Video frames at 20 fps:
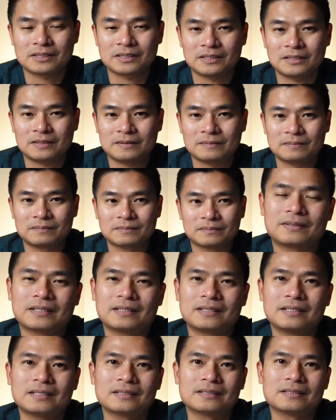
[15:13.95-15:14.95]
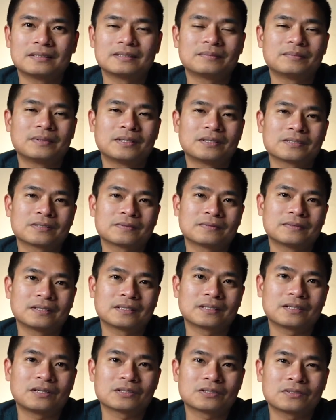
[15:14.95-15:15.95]
I think because of the
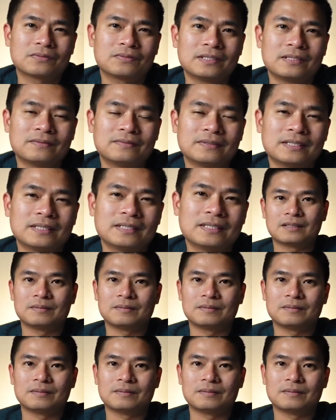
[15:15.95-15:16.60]
cost of living.